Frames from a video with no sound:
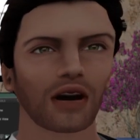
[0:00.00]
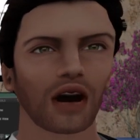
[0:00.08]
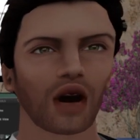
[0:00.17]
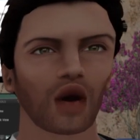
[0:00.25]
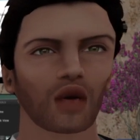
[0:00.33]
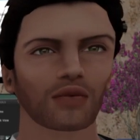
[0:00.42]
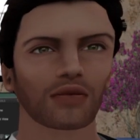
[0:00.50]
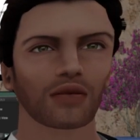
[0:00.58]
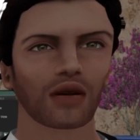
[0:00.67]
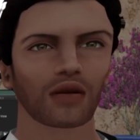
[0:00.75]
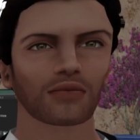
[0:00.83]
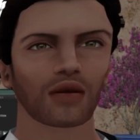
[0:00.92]
and
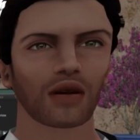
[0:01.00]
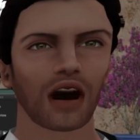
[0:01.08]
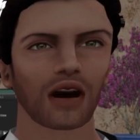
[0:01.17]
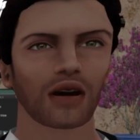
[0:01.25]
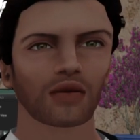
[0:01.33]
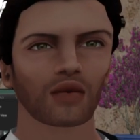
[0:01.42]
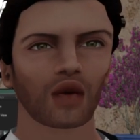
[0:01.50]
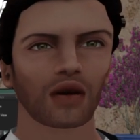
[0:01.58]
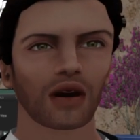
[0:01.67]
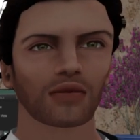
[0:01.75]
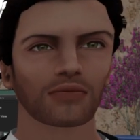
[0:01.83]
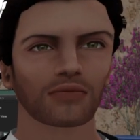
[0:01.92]
negative.